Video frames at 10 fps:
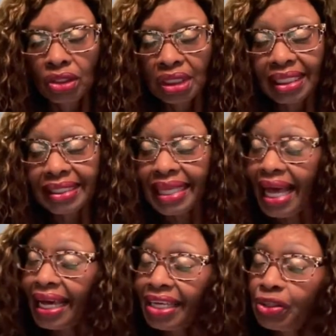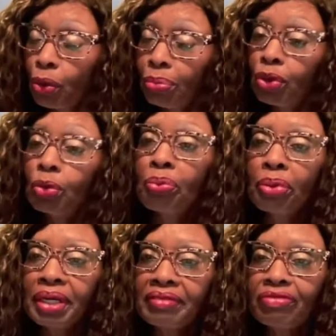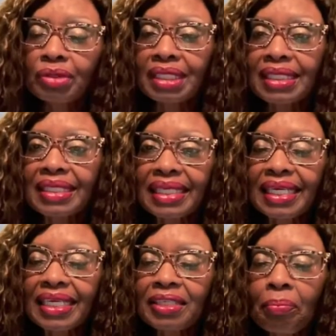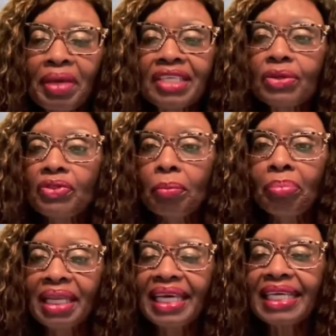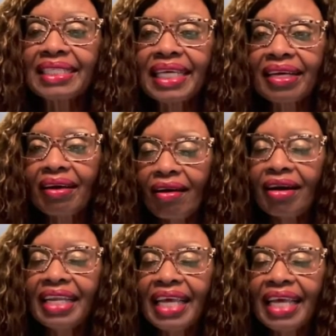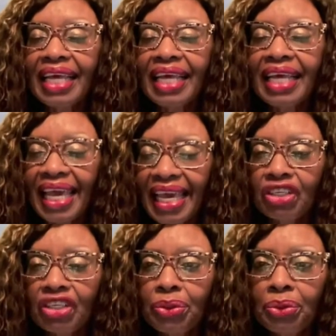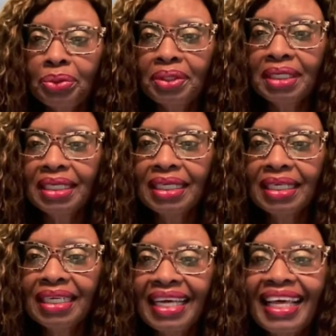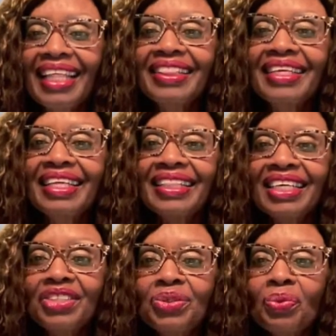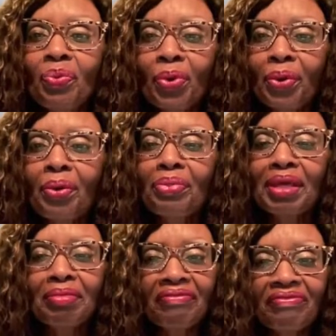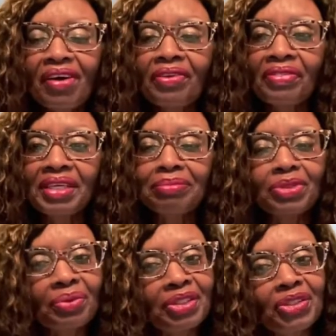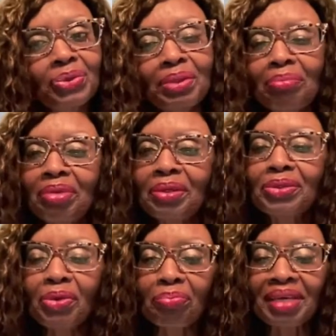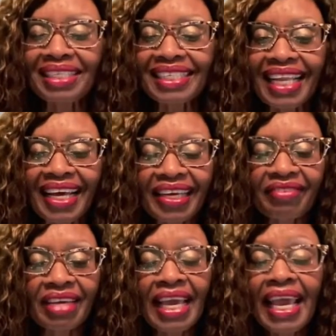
design your blueprint for success based on the plans that God has for you, and then that you work on them and follow them so that you can build your best life.